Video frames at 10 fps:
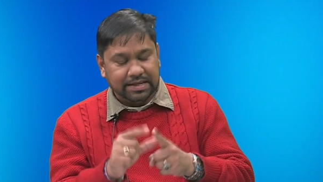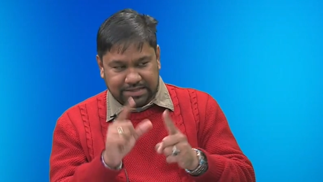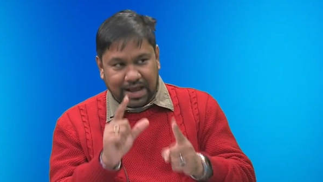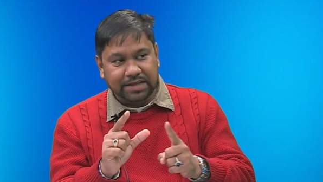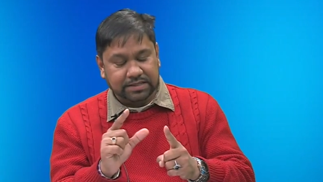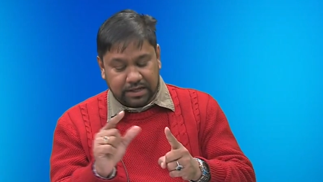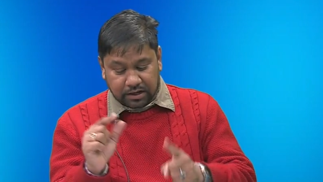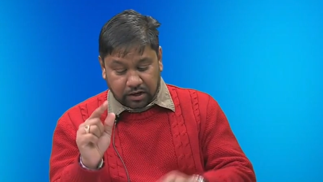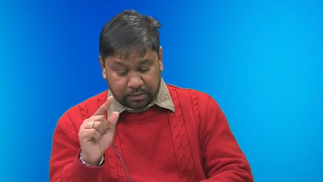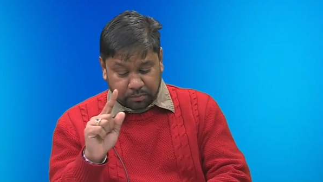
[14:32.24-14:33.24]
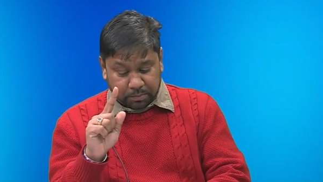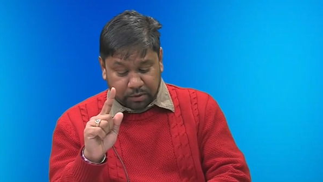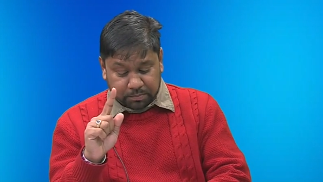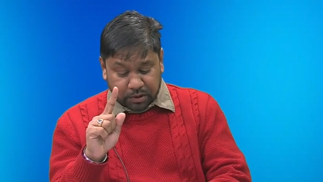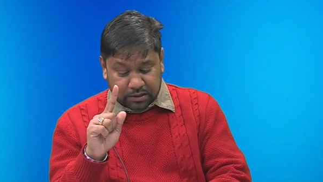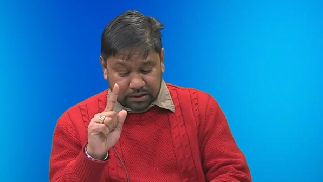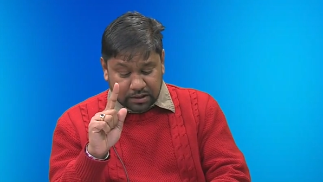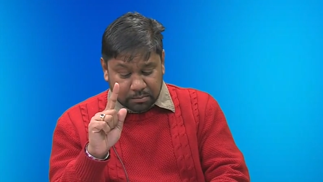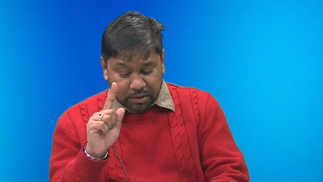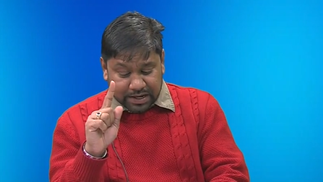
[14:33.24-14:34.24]
Is asking a lot.
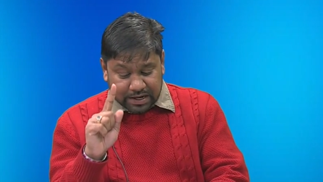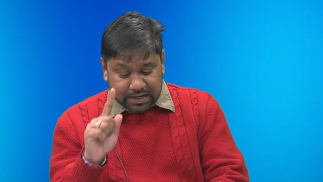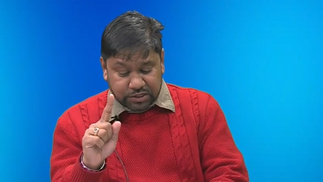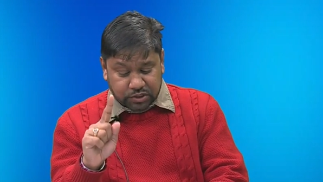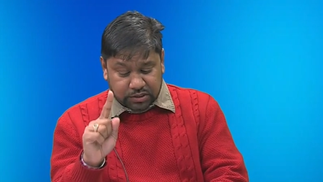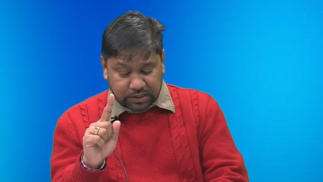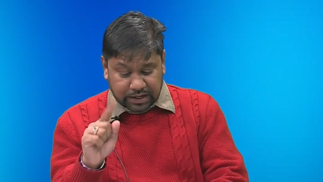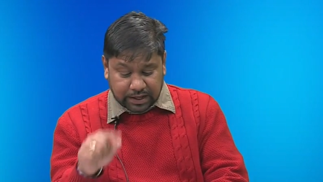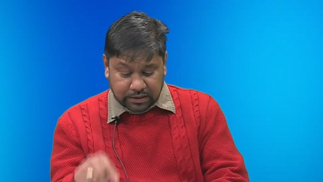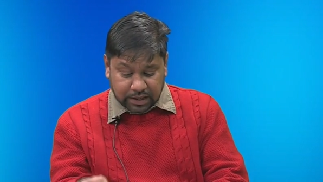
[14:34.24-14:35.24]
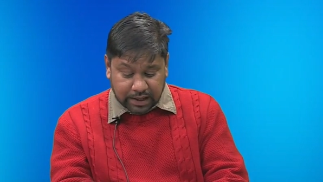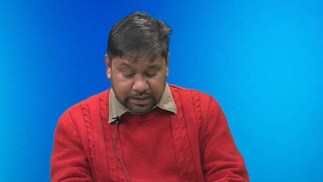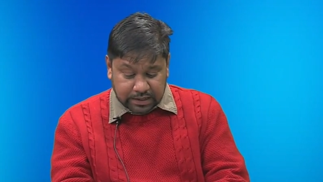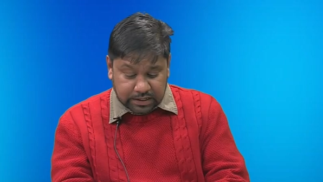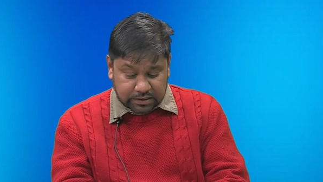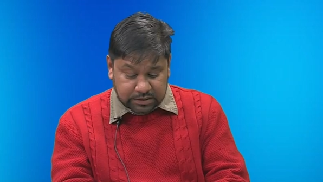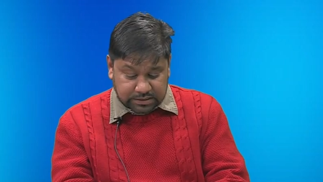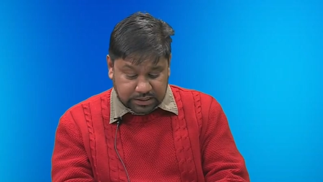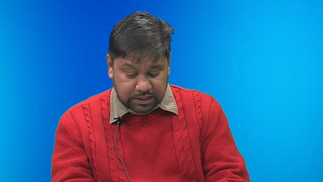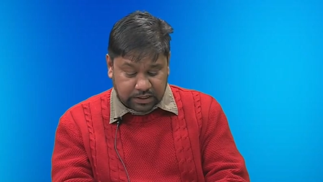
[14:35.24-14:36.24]
But in addition to that, I need to
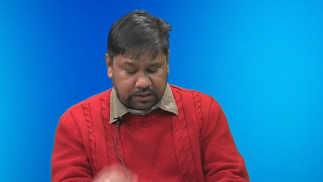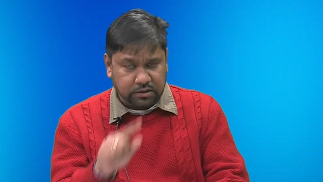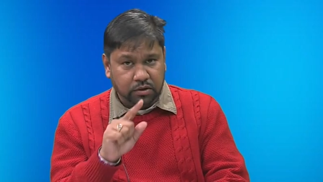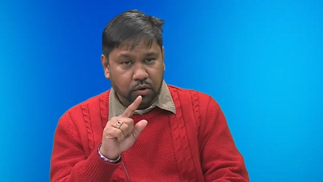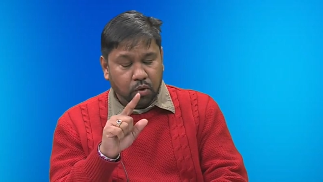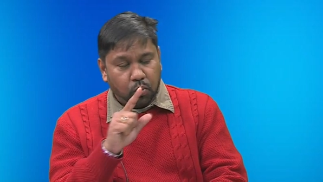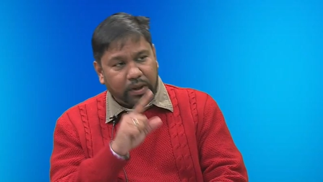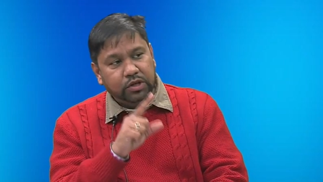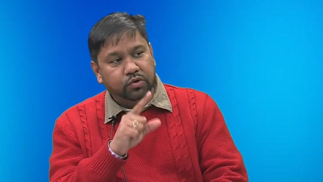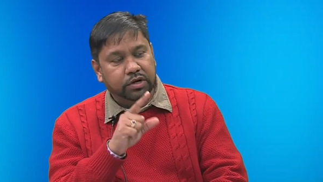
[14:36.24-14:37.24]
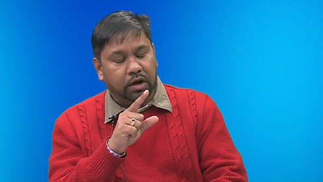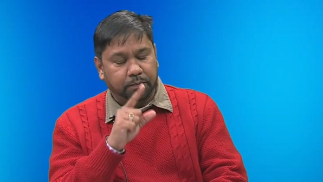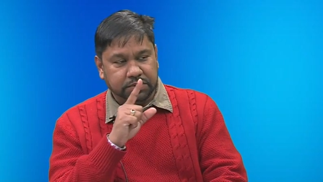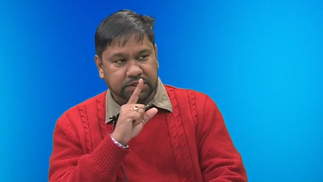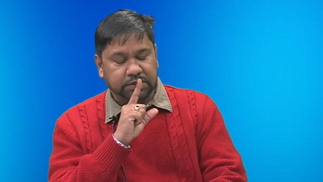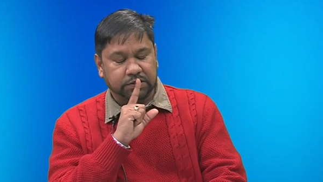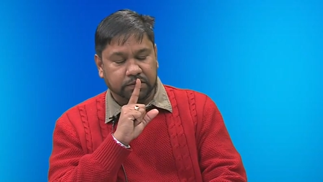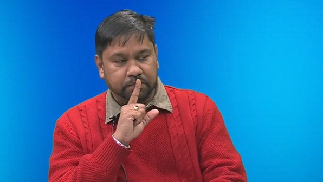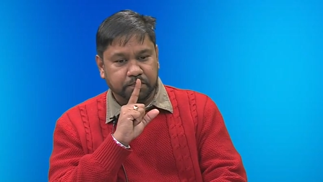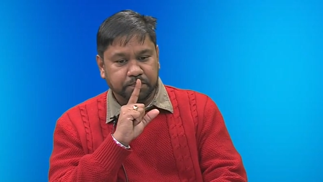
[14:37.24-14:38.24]
say that when you're in
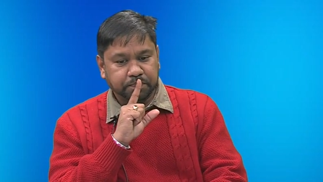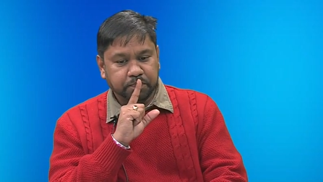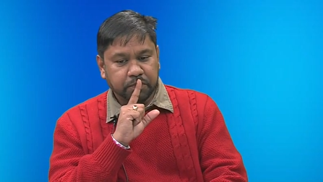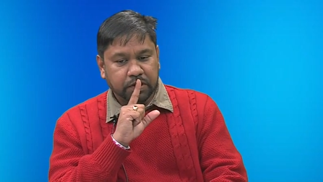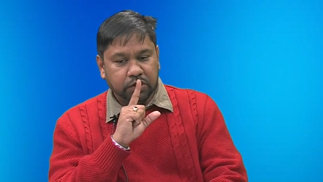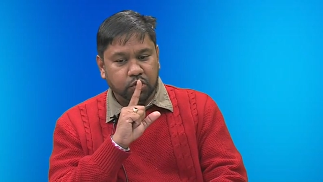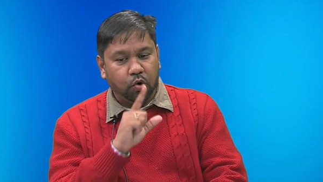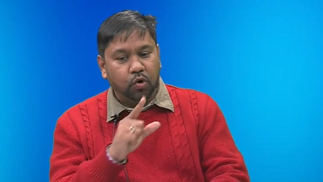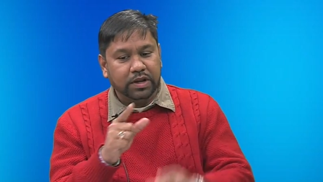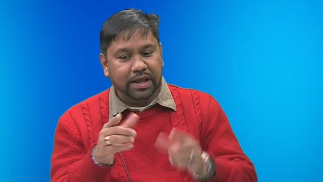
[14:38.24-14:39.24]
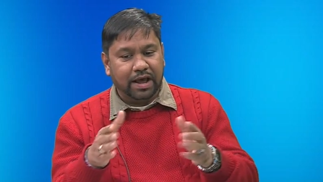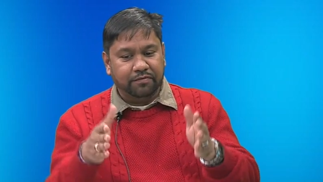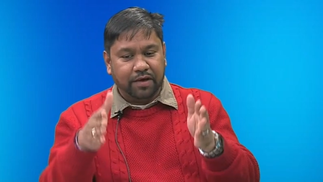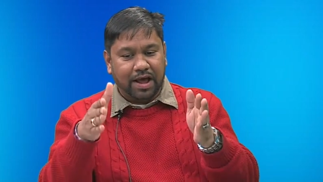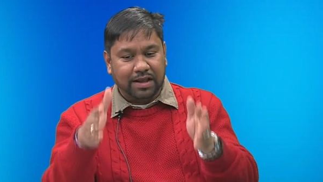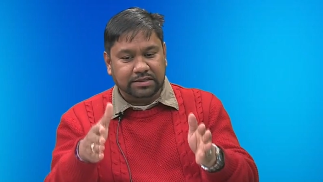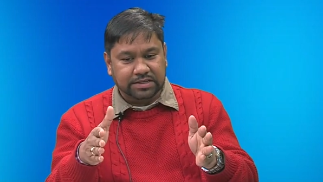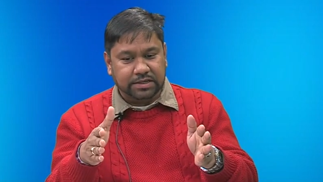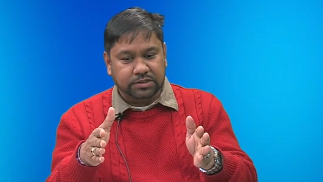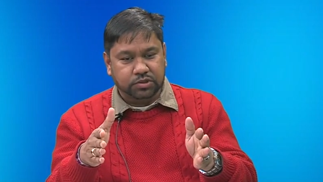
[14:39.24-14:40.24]
opposition, you only have
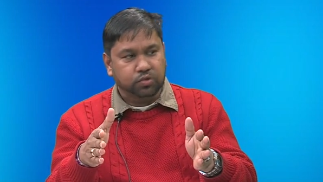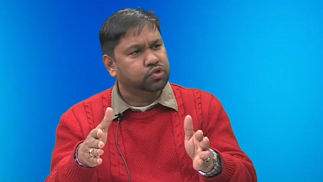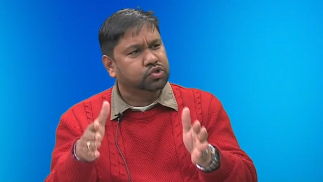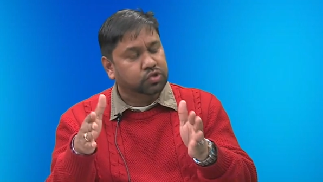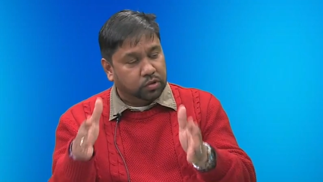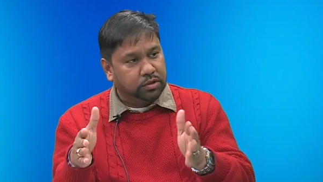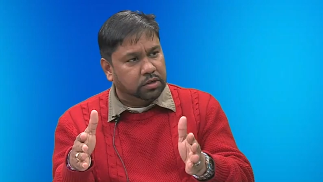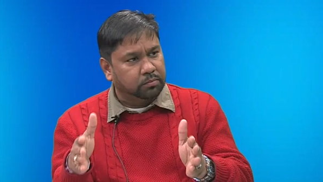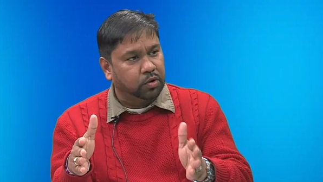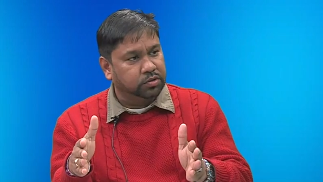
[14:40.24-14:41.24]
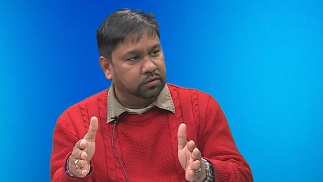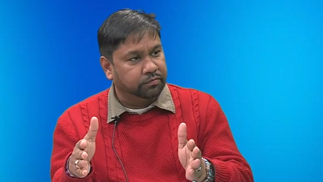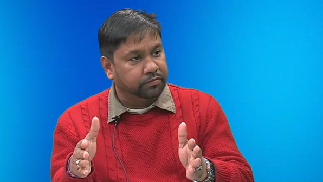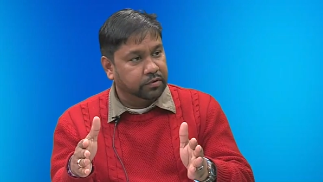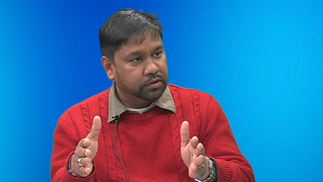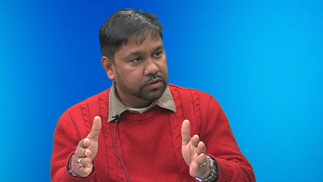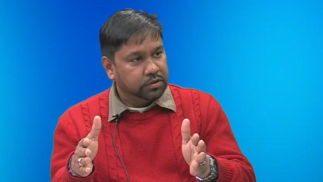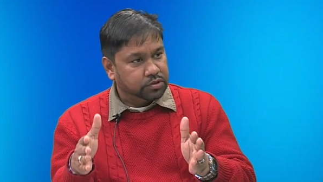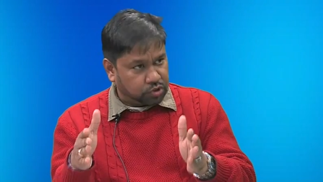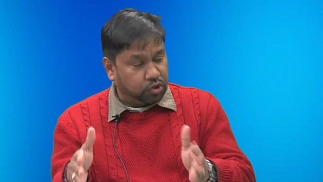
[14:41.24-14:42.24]
access to a certain amount of
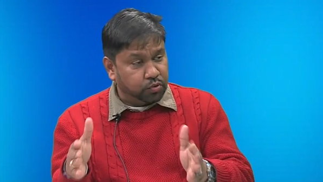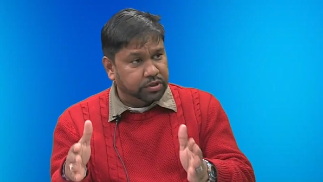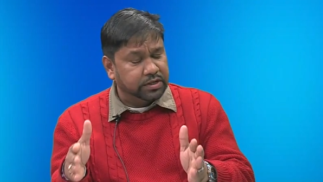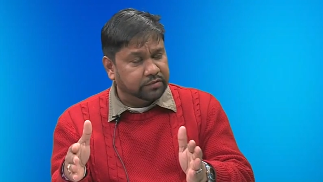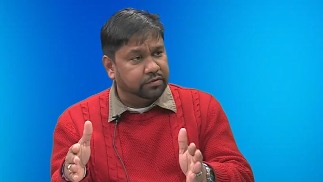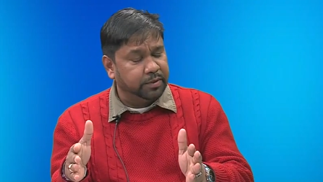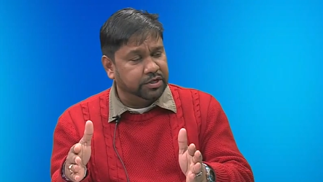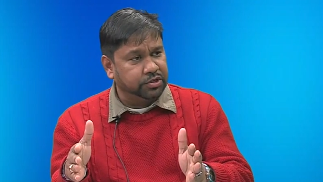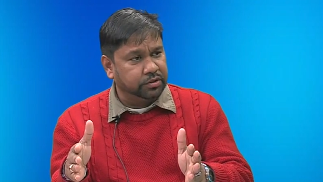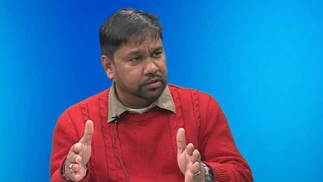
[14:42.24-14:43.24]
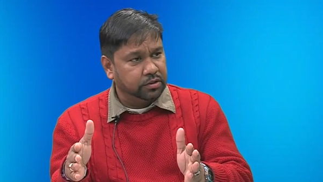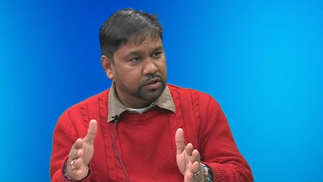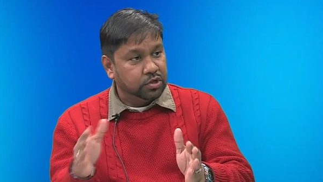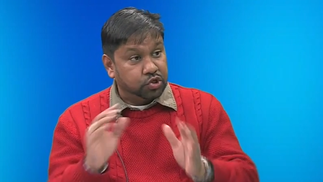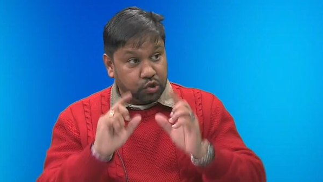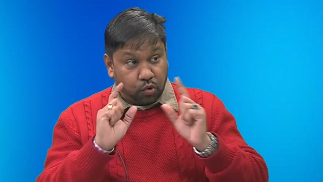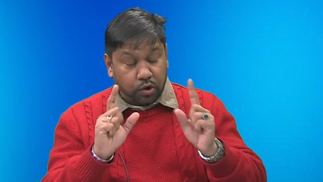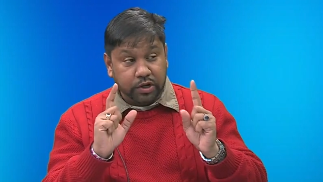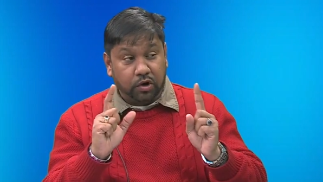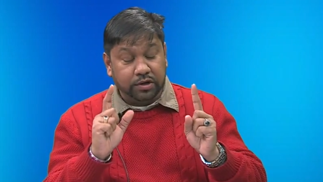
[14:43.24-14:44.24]
security information. So you
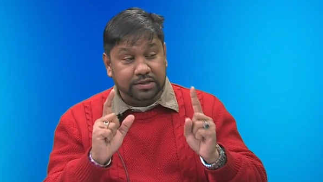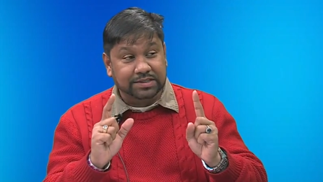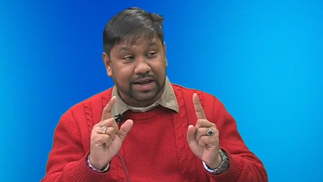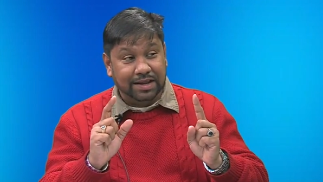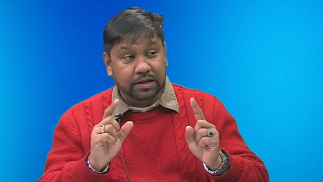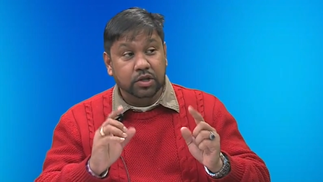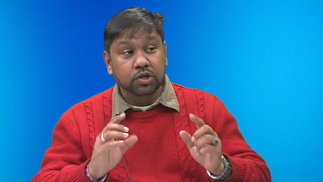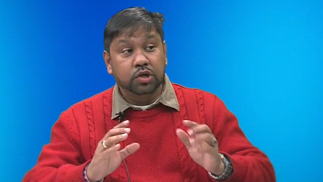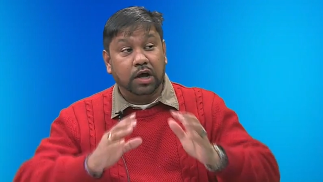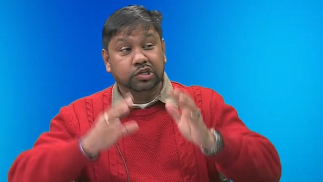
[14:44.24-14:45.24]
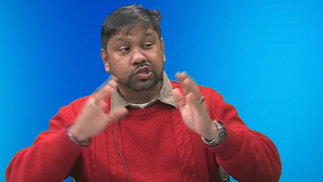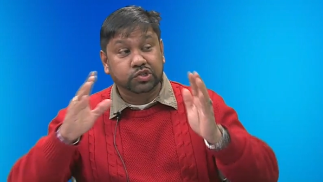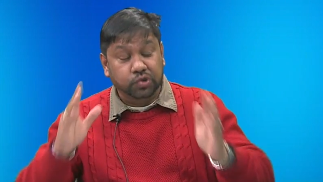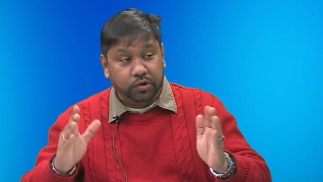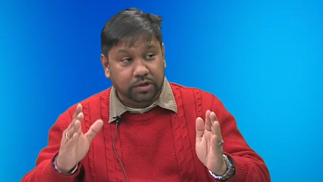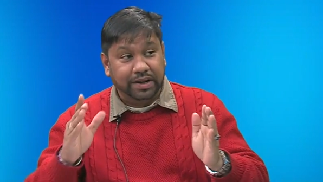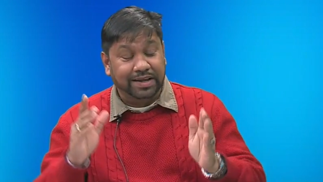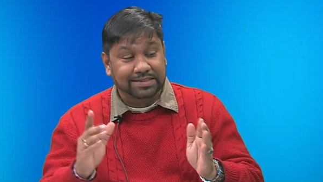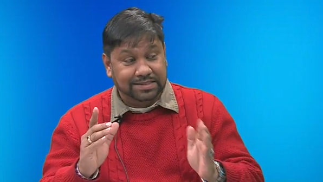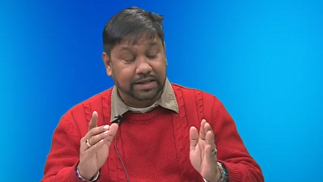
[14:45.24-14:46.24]
only understand a certain
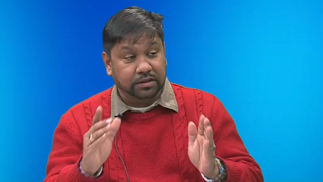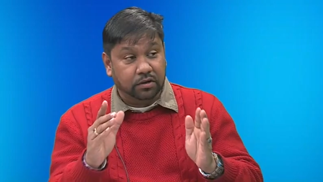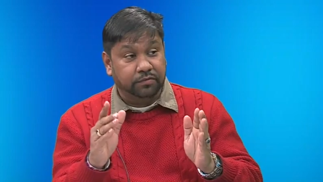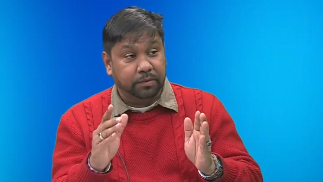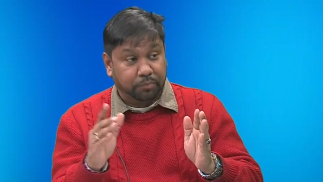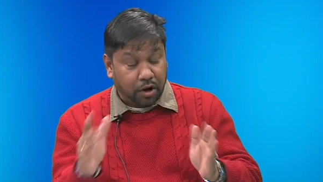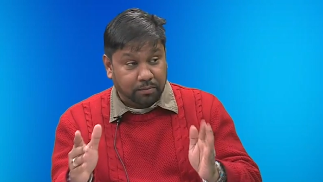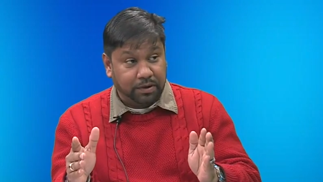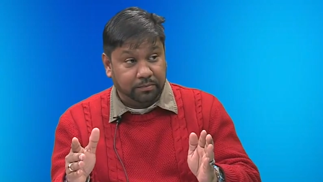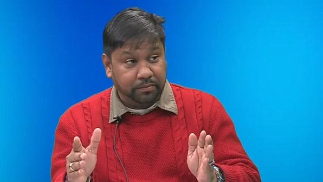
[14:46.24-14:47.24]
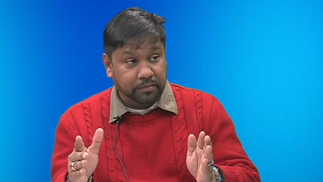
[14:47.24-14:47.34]
extent of the problem.